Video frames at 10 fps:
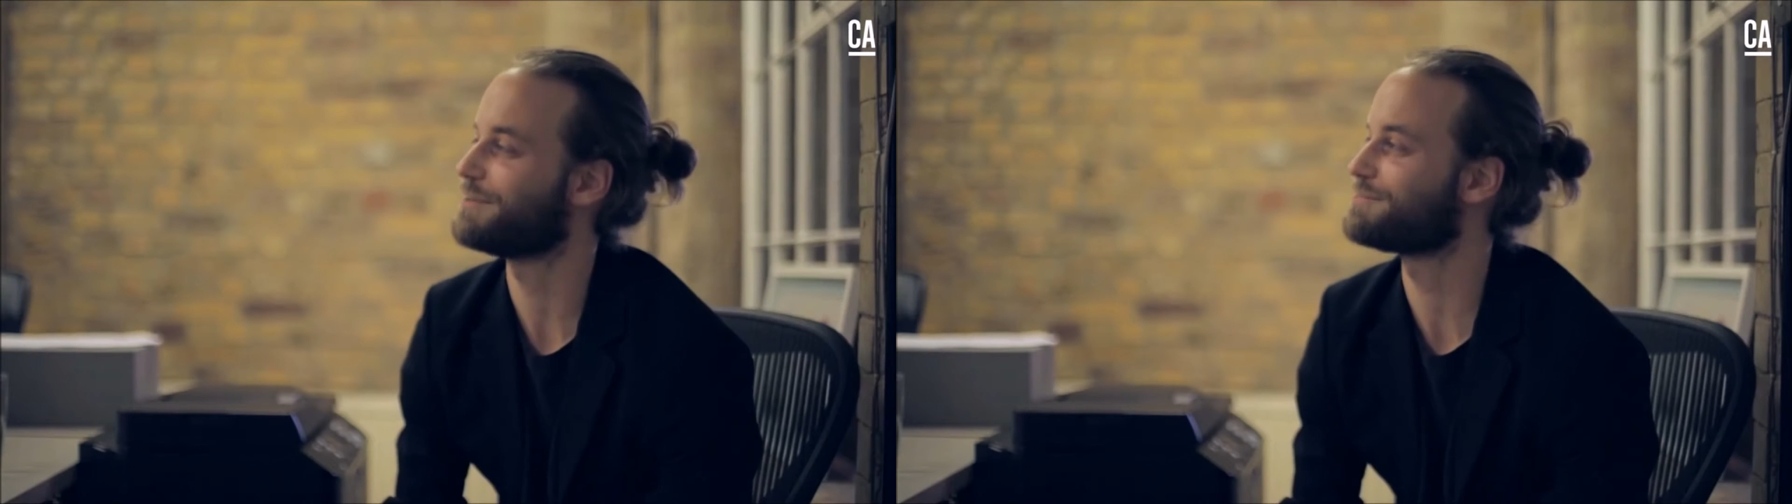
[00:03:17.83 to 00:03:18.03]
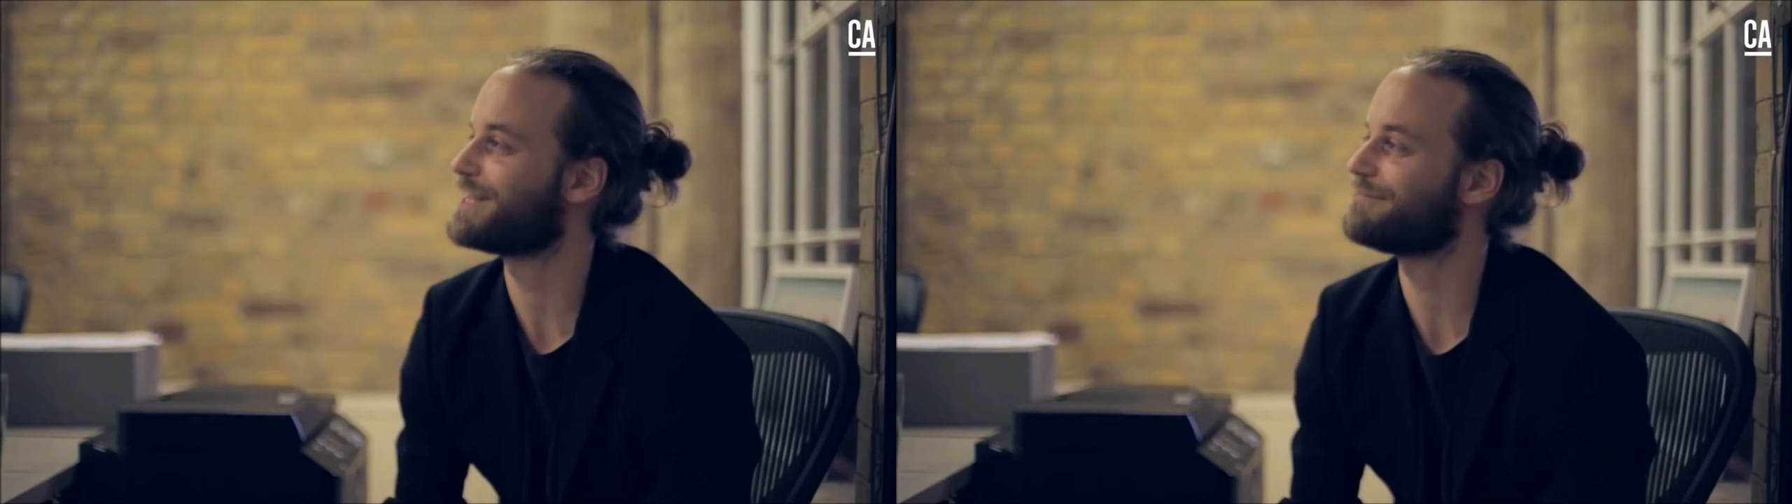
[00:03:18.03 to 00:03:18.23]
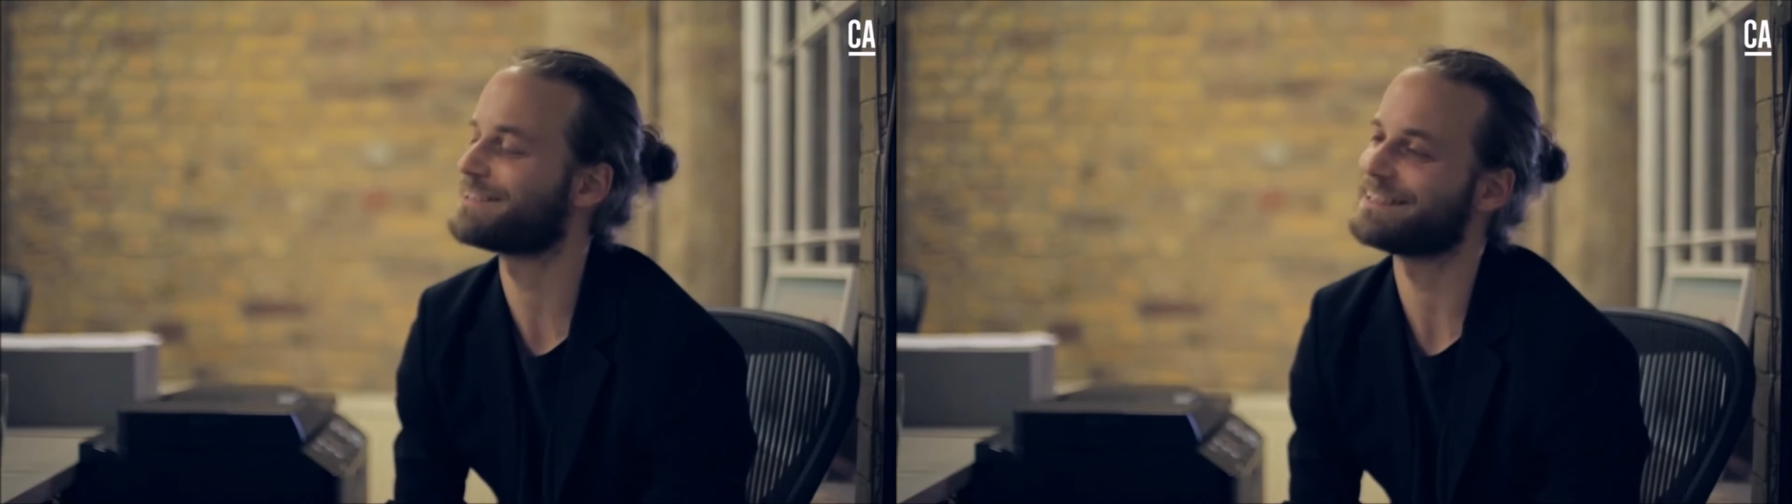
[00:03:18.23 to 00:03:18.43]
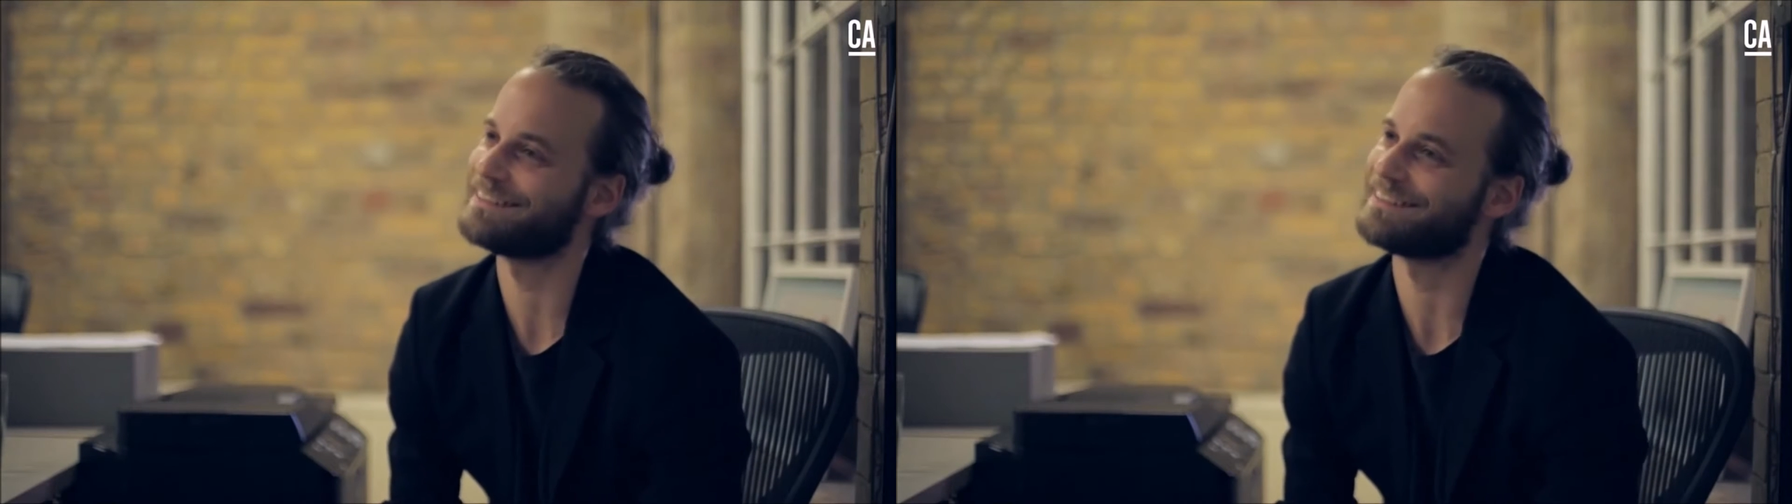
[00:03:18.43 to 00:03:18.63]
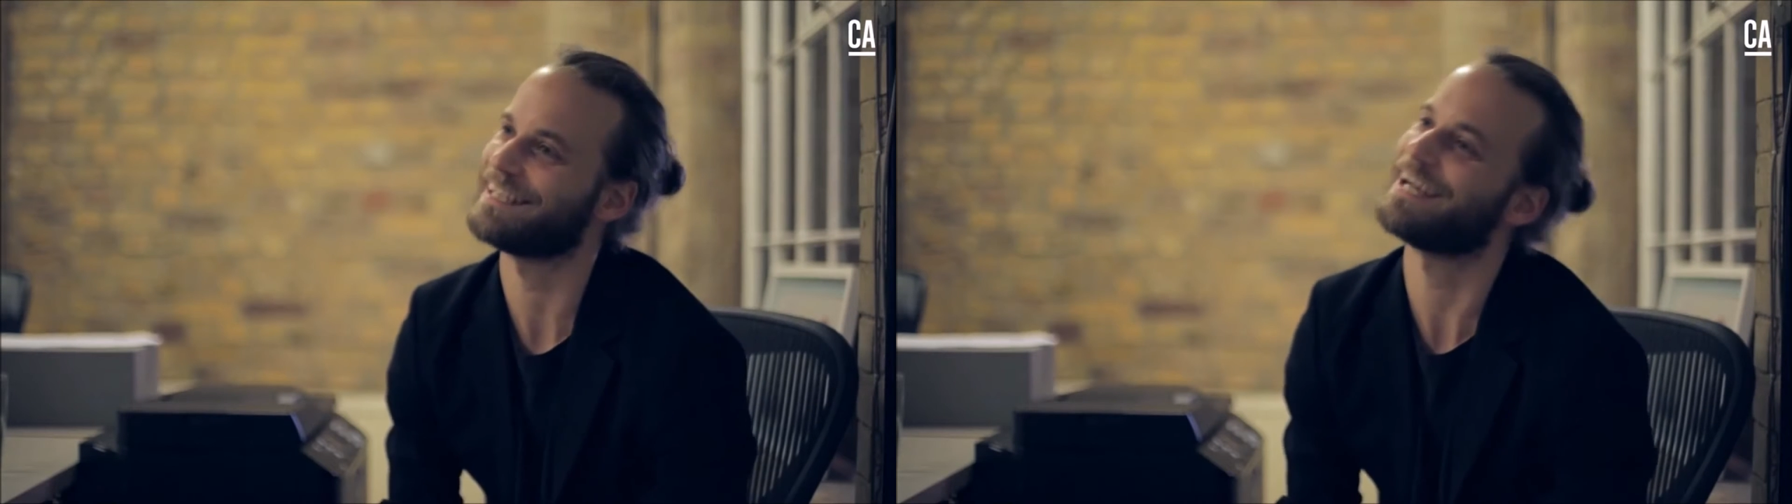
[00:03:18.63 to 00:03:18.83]
Devil's
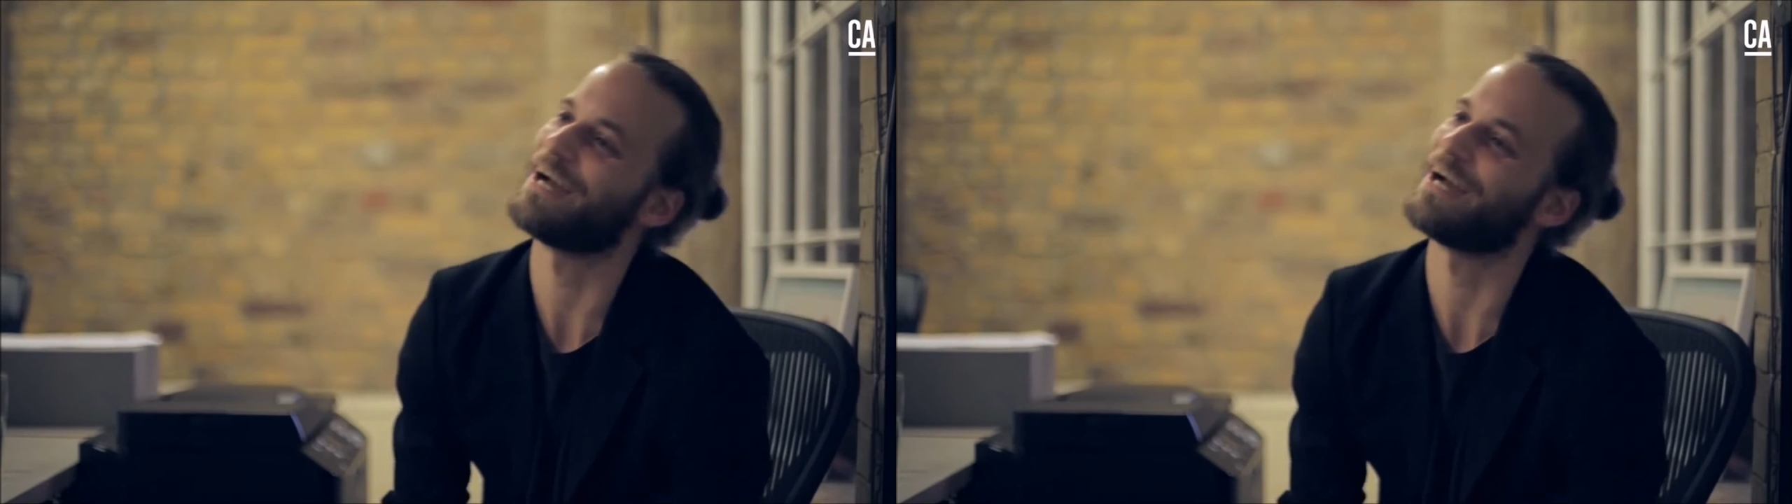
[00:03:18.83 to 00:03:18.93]
advocate,